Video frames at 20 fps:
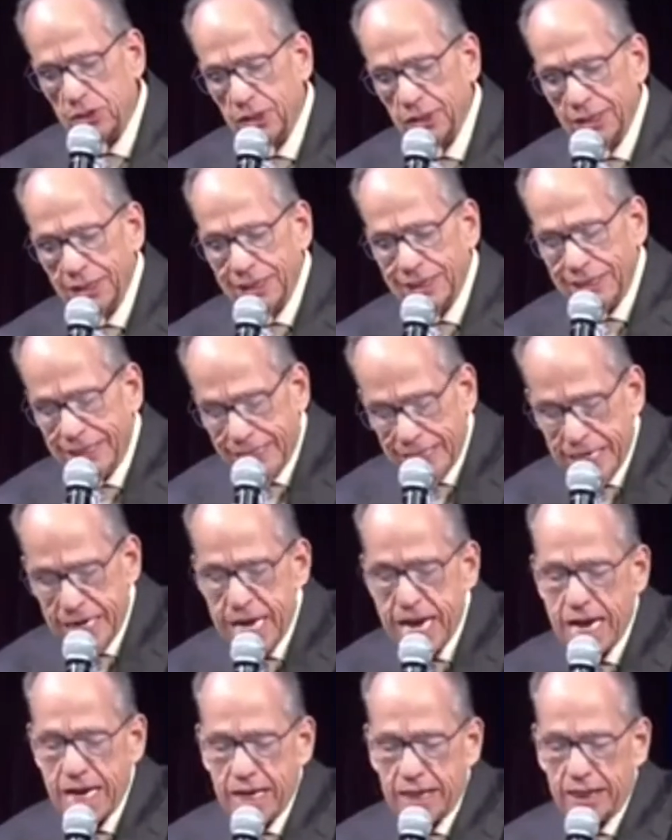You see, some
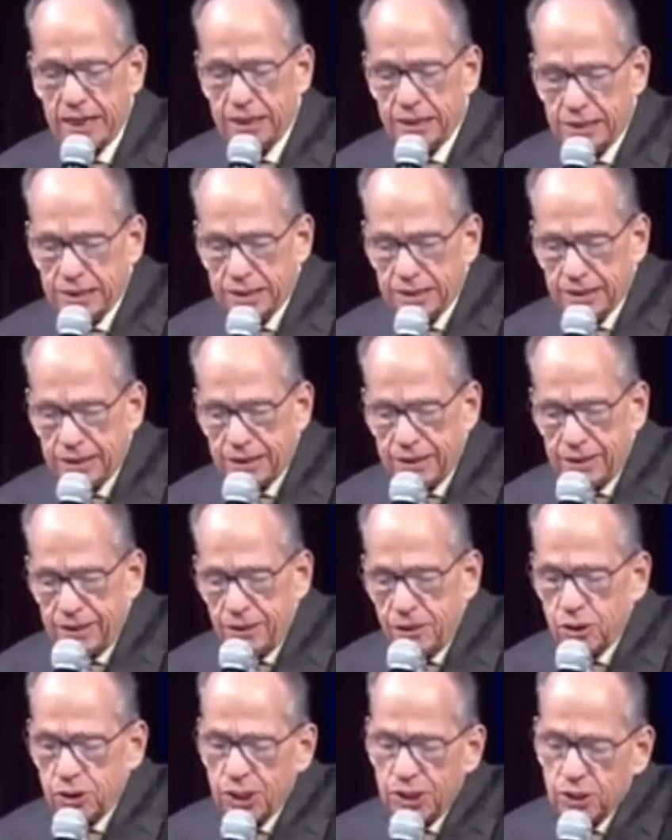of you been
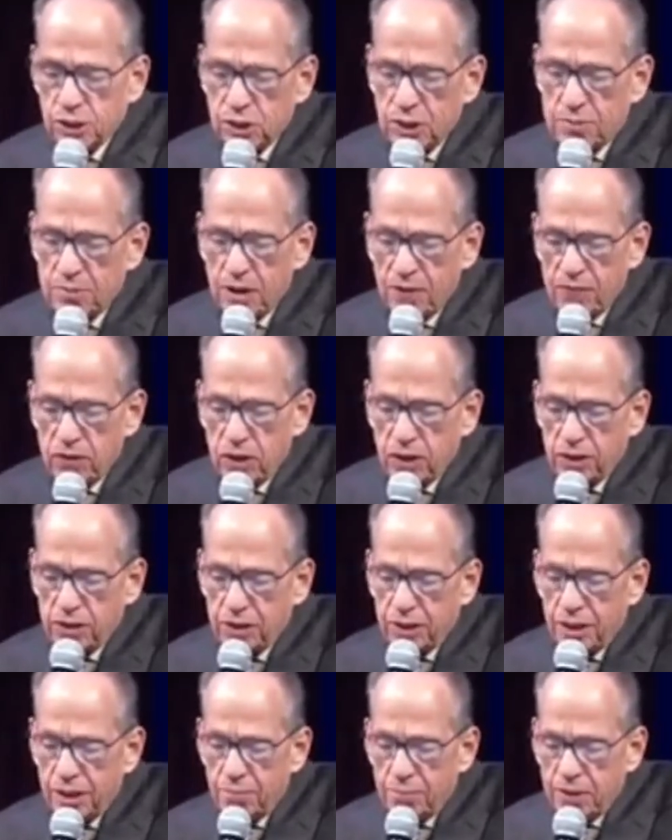fighting some things and
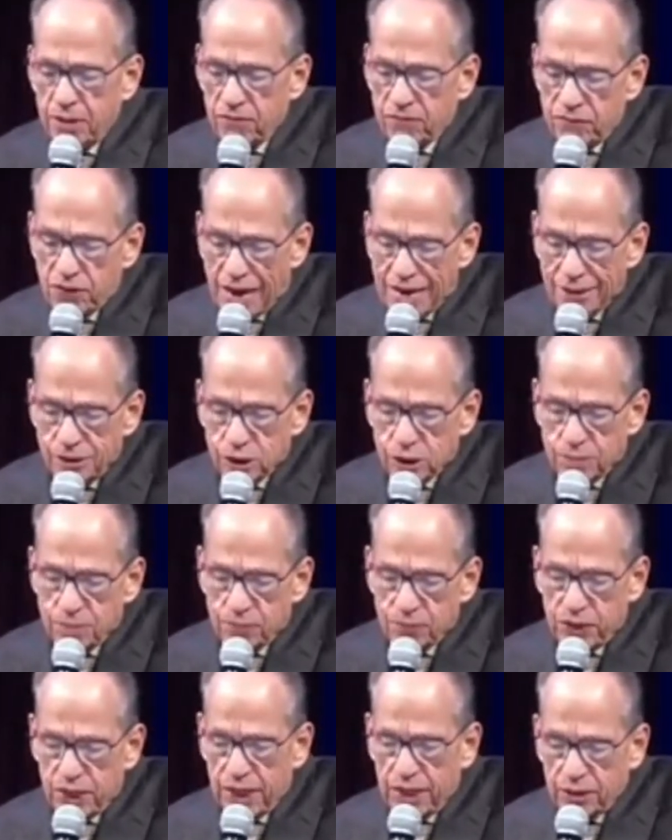you've just been putting it
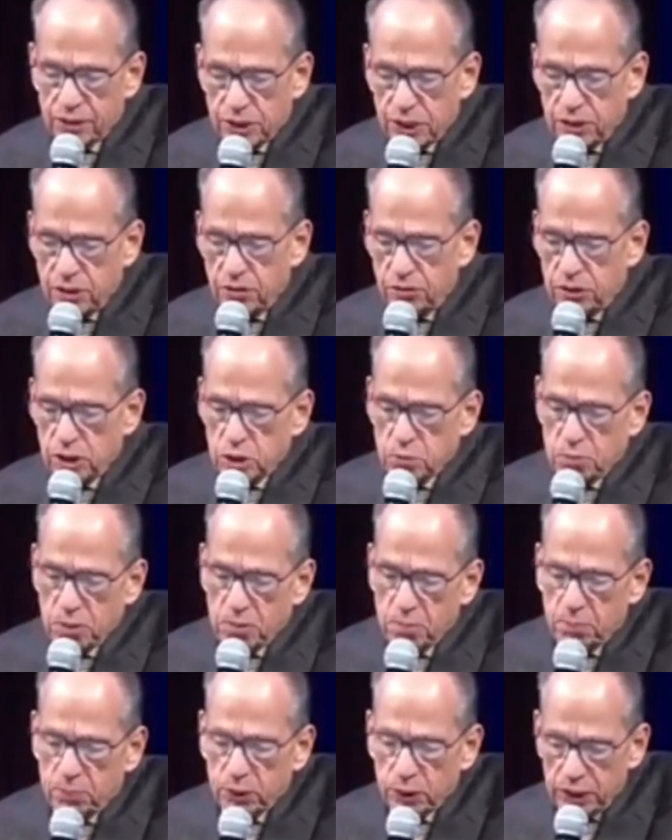off. You've been